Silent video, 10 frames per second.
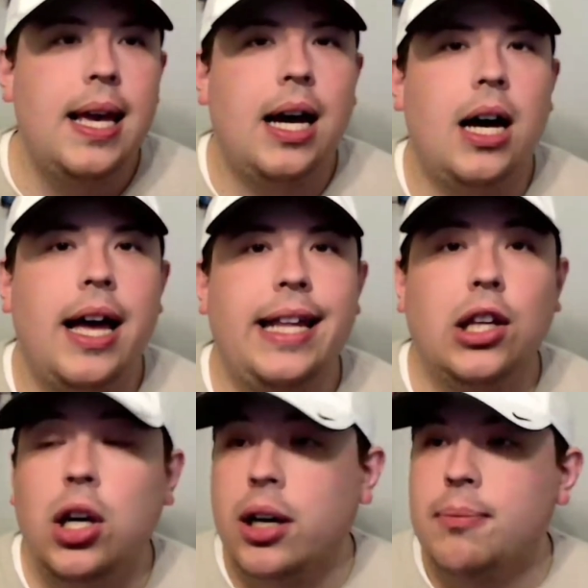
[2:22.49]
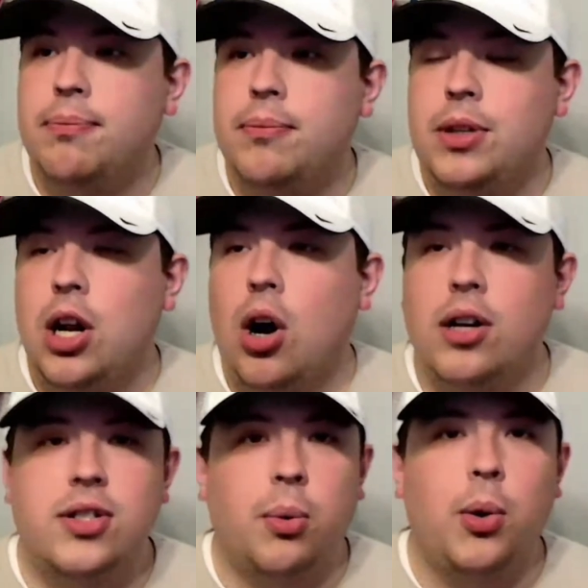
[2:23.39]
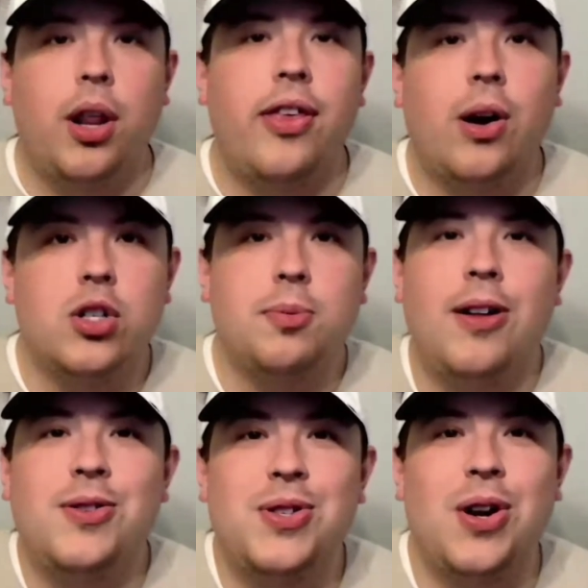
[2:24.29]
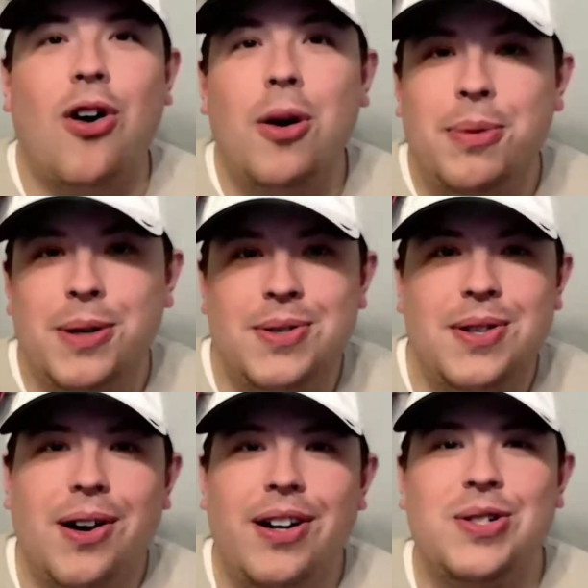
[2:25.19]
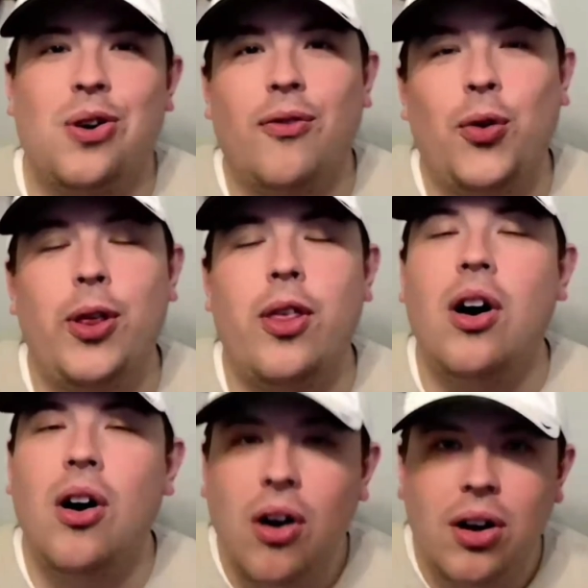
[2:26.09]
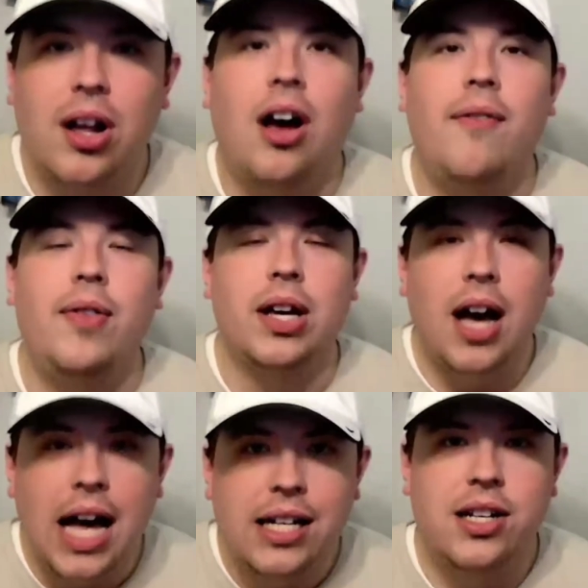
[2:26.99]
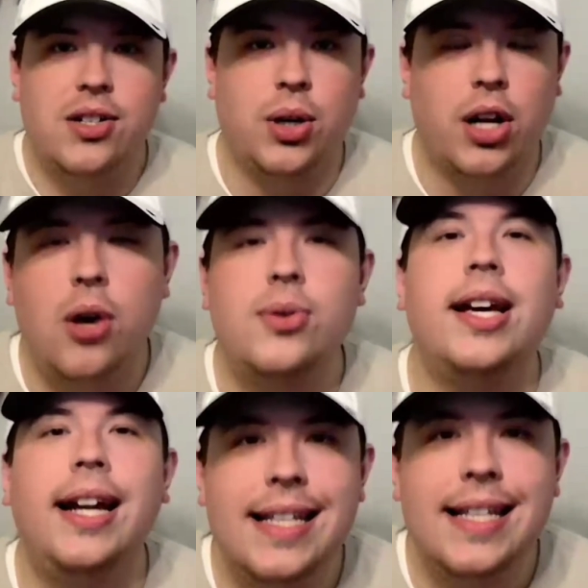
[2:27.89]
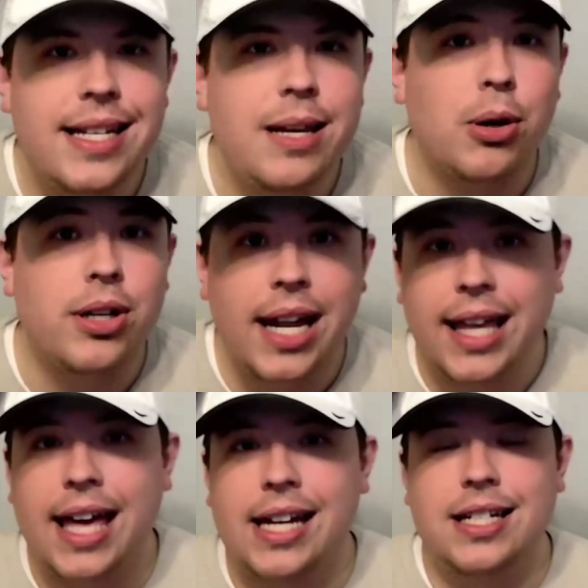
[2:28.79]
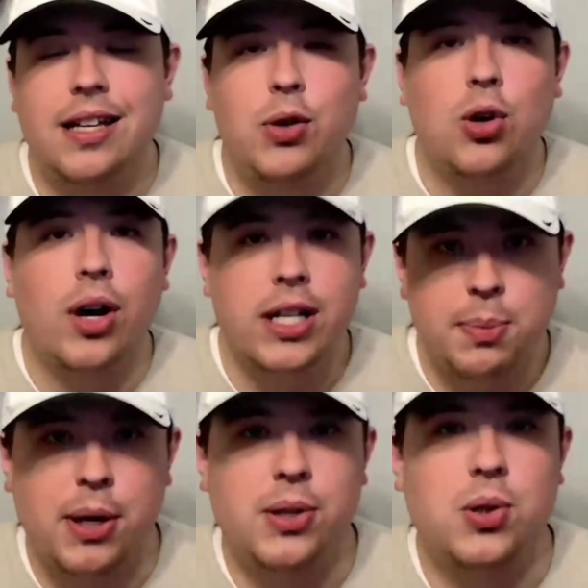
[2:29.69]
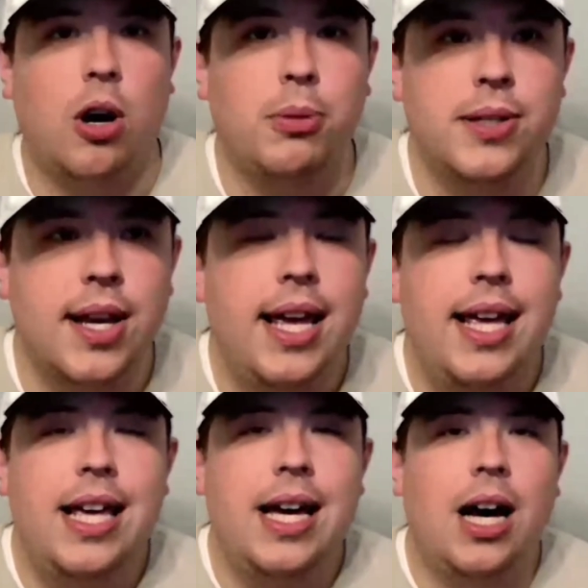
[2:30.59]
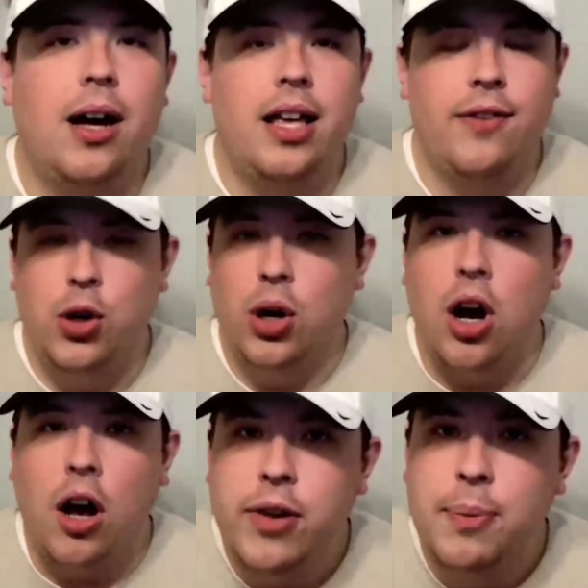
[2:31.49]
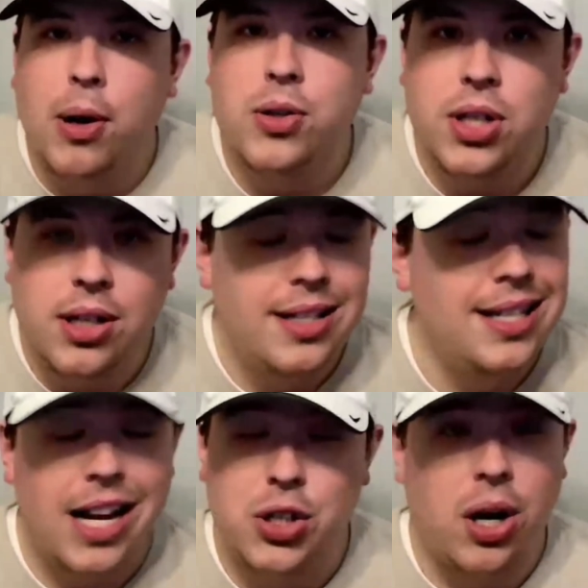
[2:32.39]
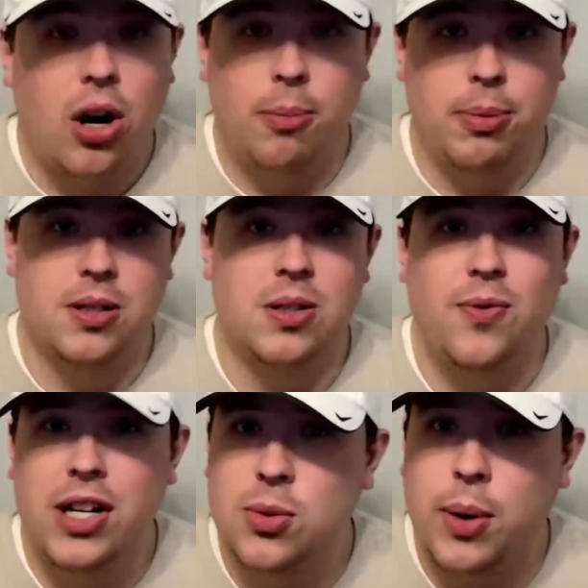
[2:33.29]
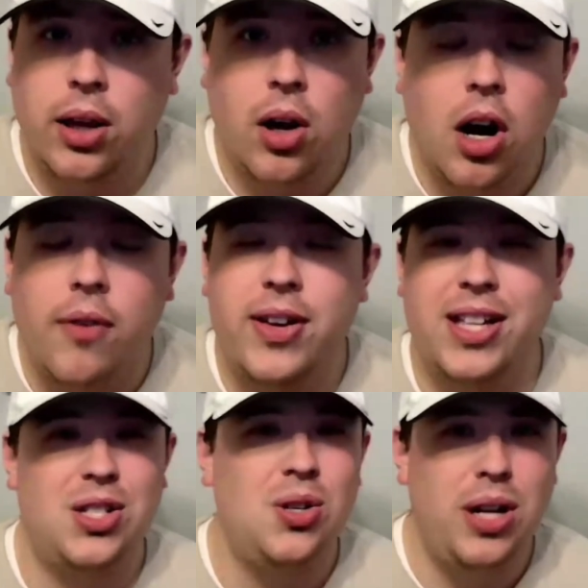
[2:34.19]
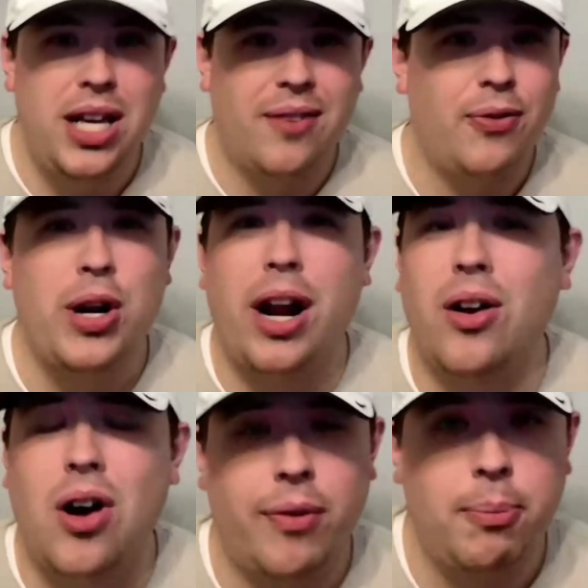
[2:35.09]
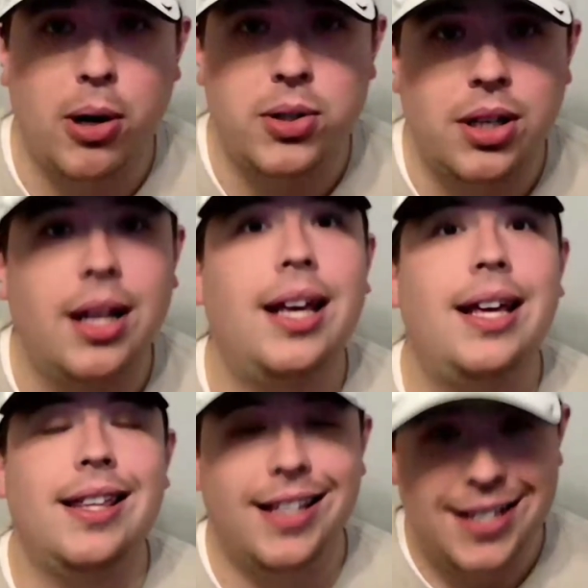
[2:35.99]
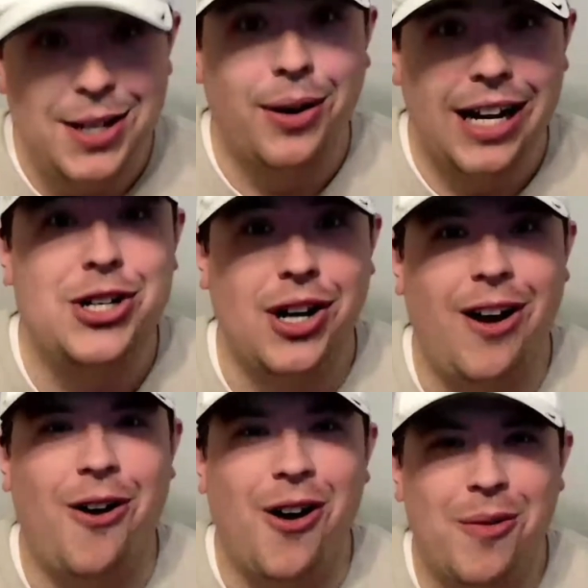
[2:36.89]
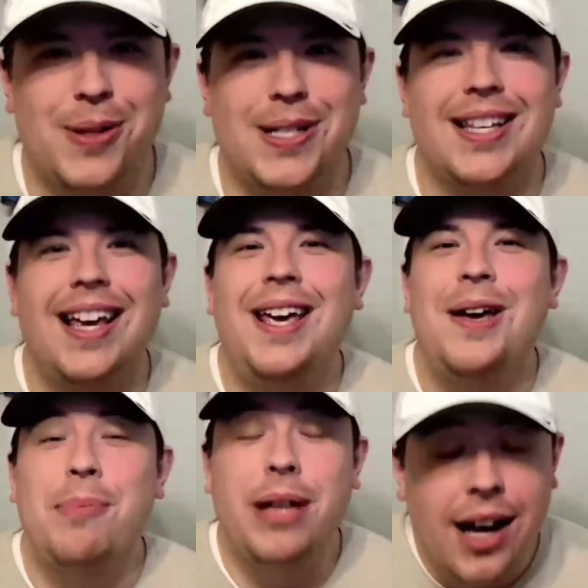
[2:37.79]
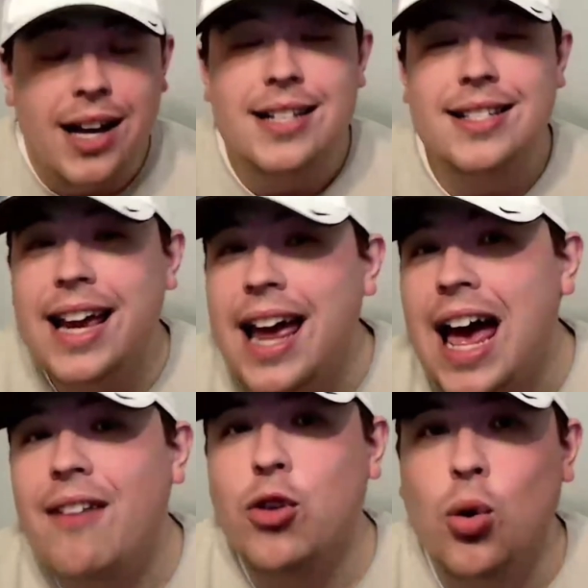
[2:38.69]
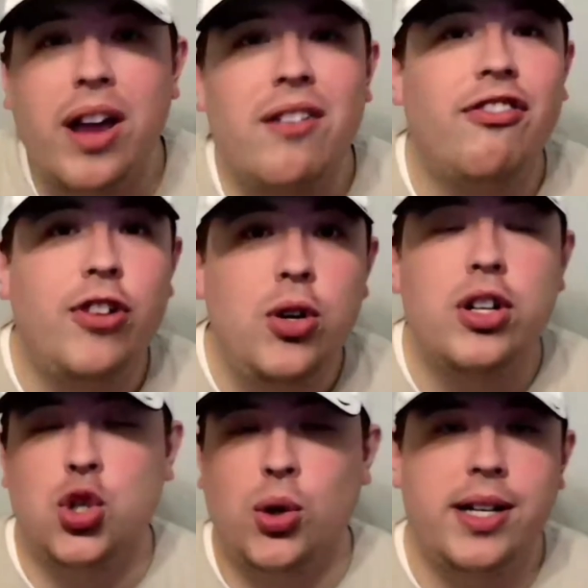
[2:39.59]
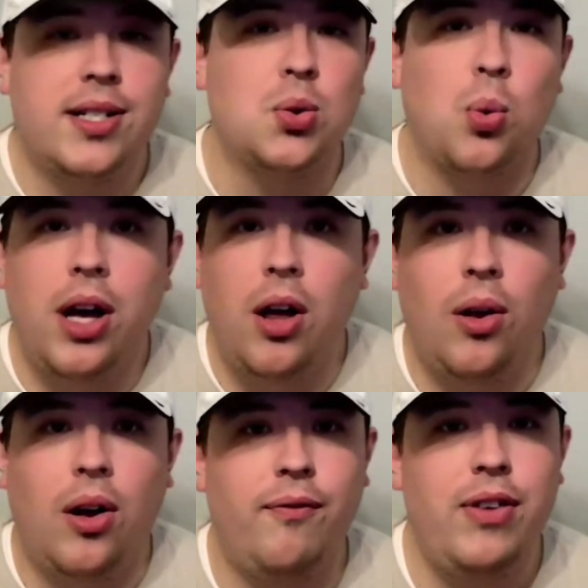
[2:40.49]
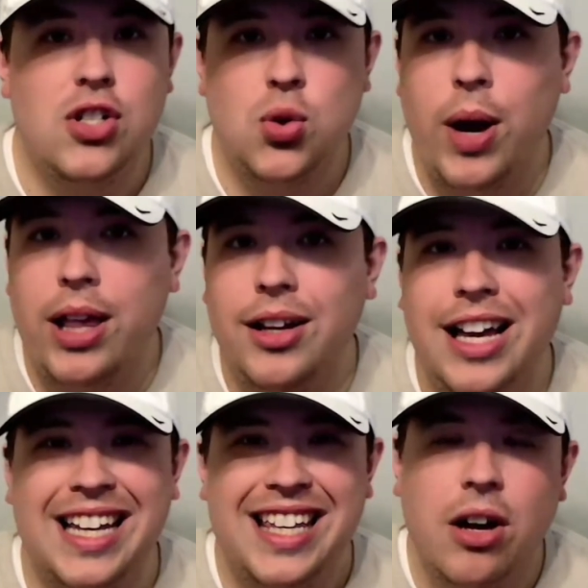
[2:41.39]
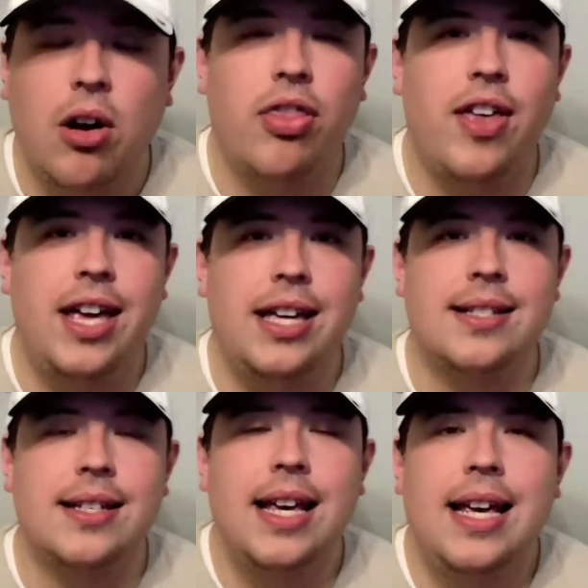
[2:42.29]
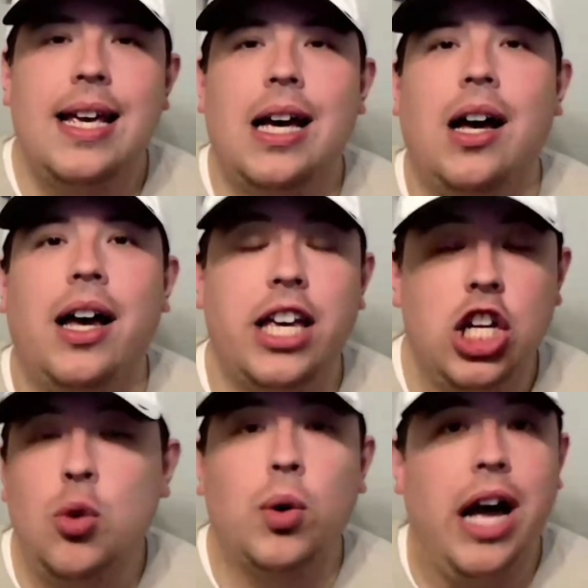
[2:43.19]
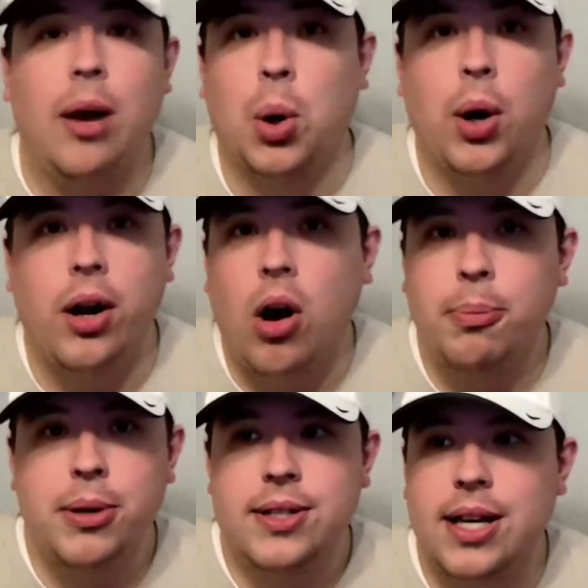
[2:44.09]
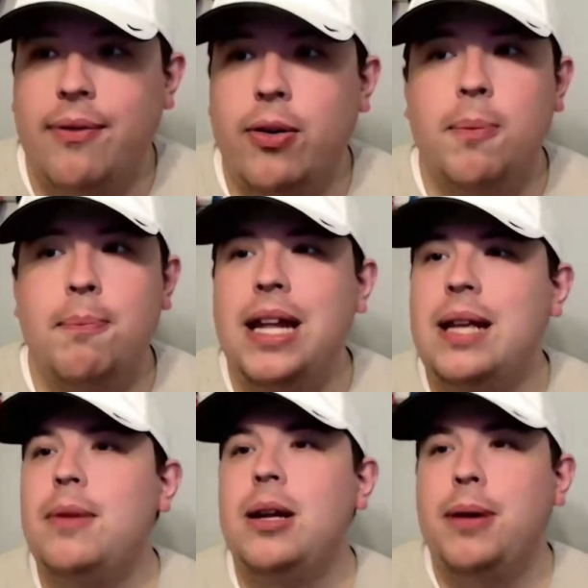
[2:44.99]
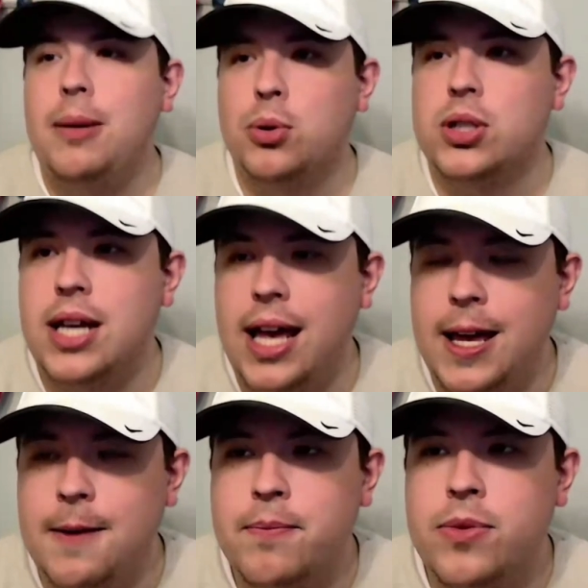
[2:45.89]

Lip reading: And look, also we want to thank our sponsors at ARPA's. They're in Starkville, in the heart of the Cotton District. Jose and his team are dedicated to give you a great experience at ARPA's. If you're a coffee person, you got to try ARPA's. It's Venezuelan coffee. It's unique. If you're not a coffee person, you still got to try ARPA's because they have great food and drinks as well. A Venezuelan kind of kick on things. Again, you will not regret it. ARPA's, I've heard many people say,